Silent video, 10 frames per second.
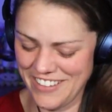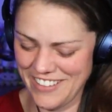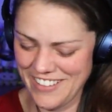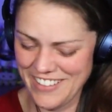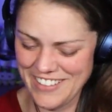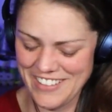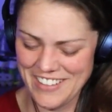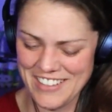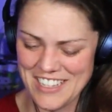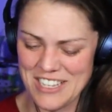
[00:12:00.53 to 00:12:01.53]

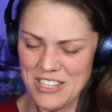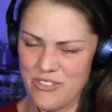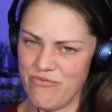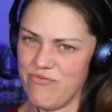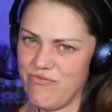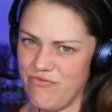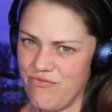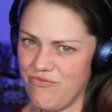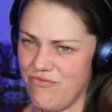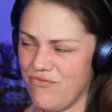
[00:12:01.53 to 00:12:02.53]

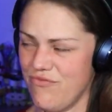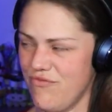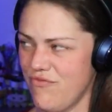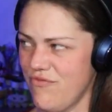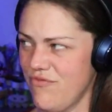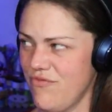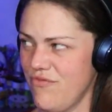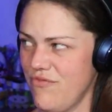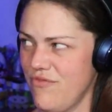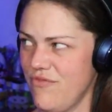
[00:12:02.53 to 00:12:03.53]

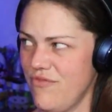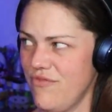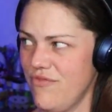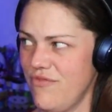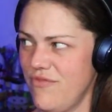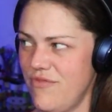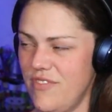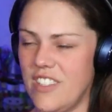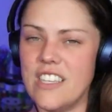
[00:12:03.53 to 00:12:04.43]
(silent)